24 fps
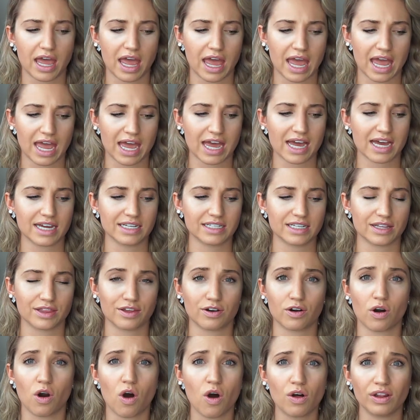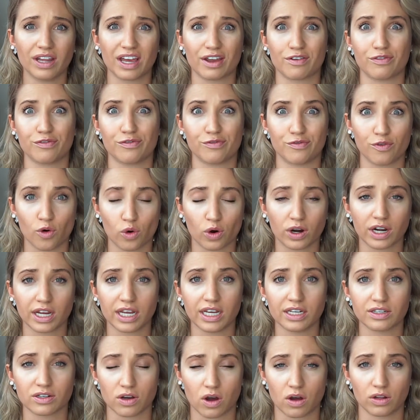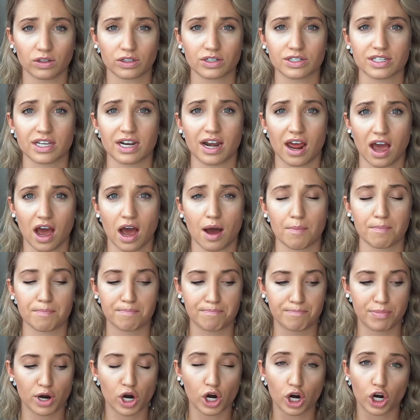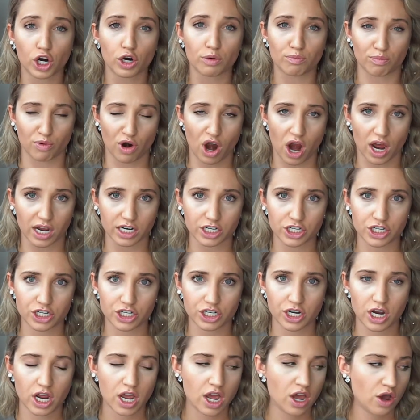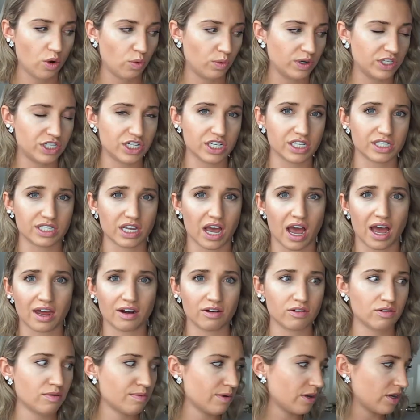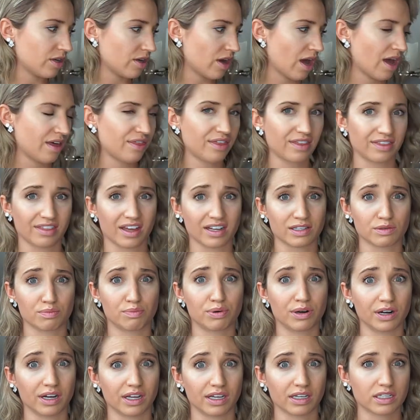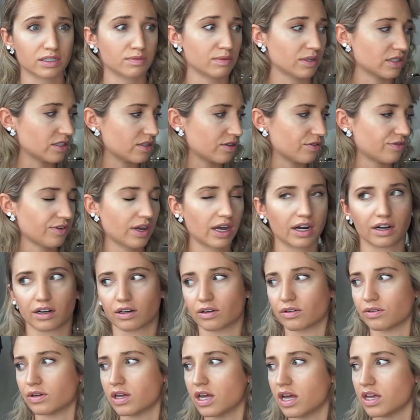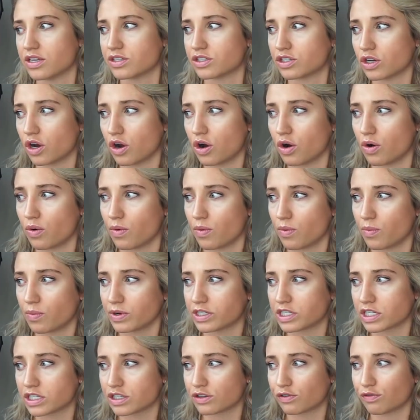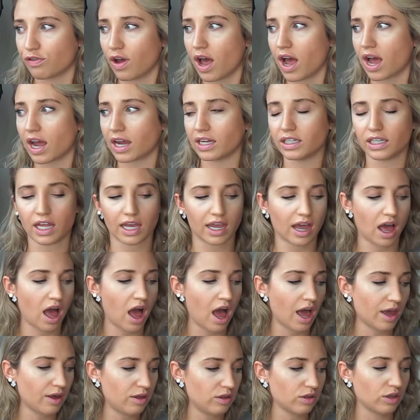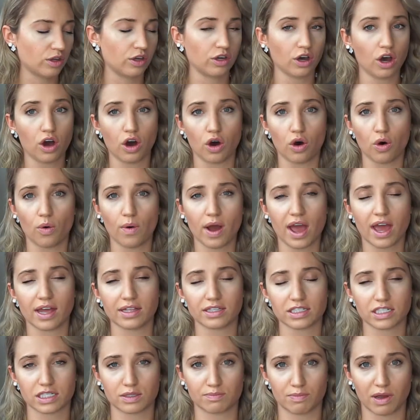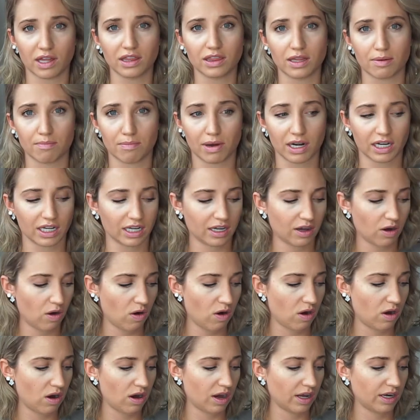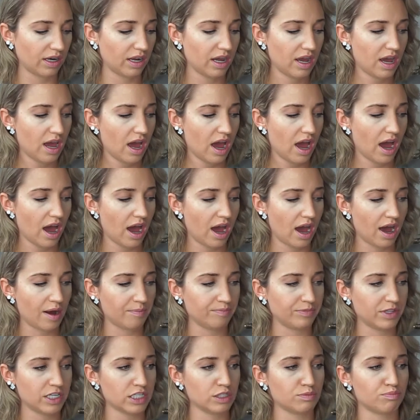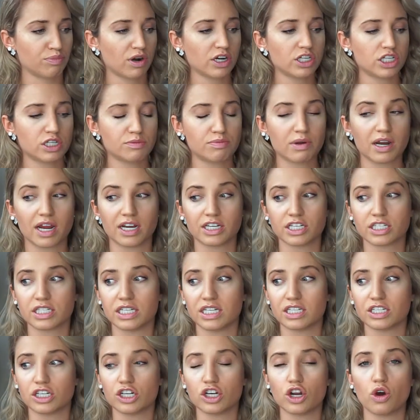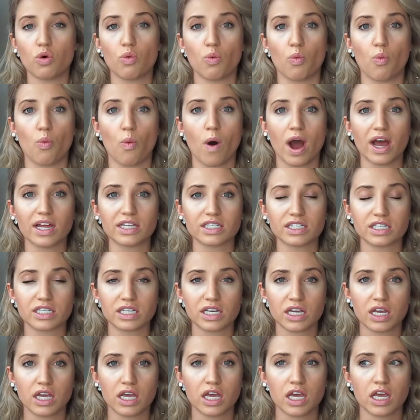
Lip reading: And they're all like $40 and up per brush, which is, I don't know, I think that's pretty expensive. I don't know. So, which is fine. Like, I'll go and spend the money on these brushes, but I just need to know what